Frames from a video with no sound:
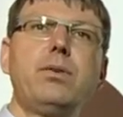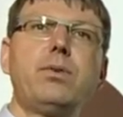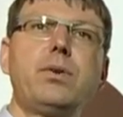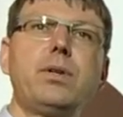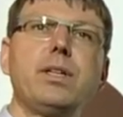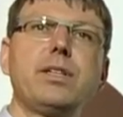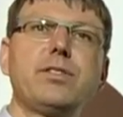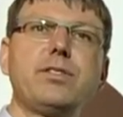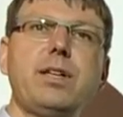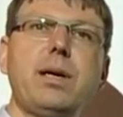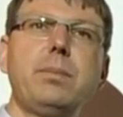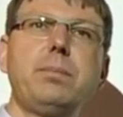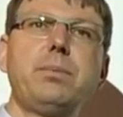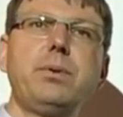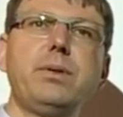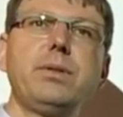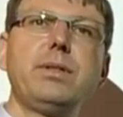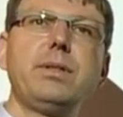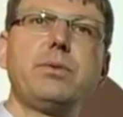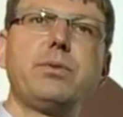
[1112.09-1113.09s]
for
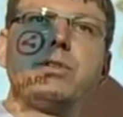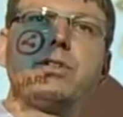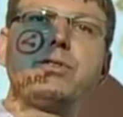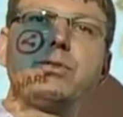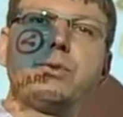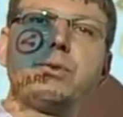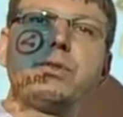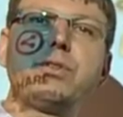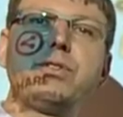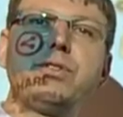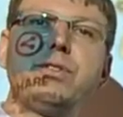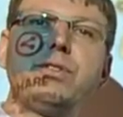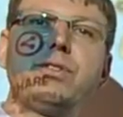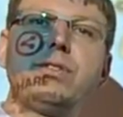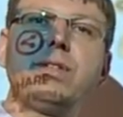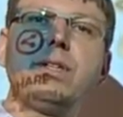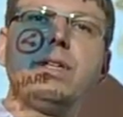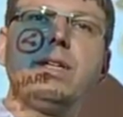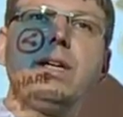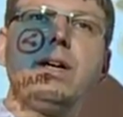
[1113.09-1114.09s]
example, the
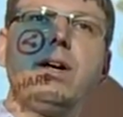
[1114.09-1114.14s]
resources